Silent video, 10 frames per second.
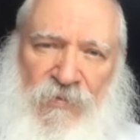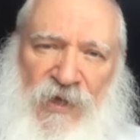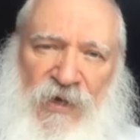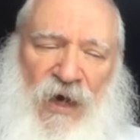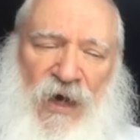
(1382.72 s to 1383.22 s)

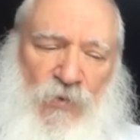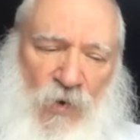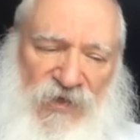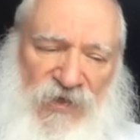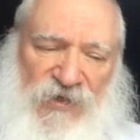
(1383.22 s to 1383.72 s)
God
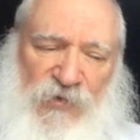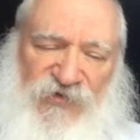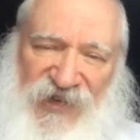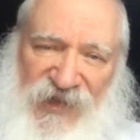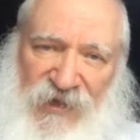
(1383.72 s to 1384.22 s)
wants
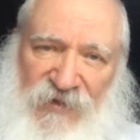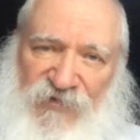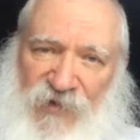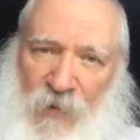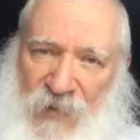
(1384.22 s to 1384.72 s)
tefillin
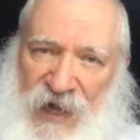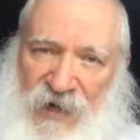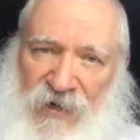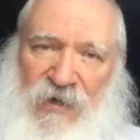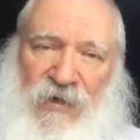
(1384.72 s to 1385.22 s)
from
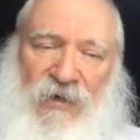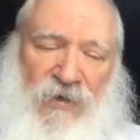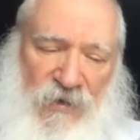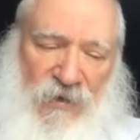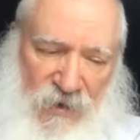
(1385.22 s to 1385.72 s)
men,
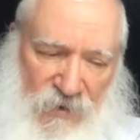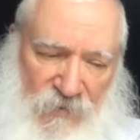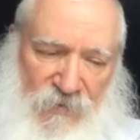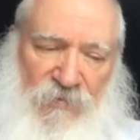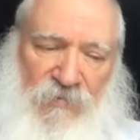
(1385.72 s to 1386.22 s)

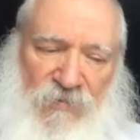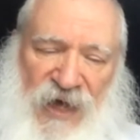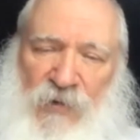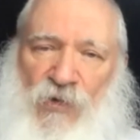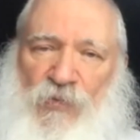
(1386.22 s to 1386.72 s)

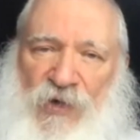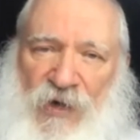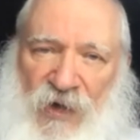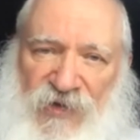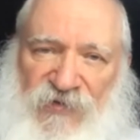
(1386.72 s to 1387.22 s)
men will put
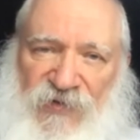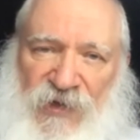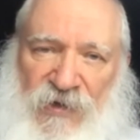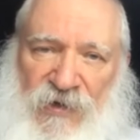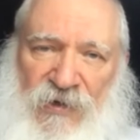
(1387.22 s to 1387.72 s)
on the
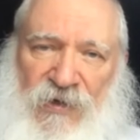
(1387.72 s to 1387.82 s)
tefillin.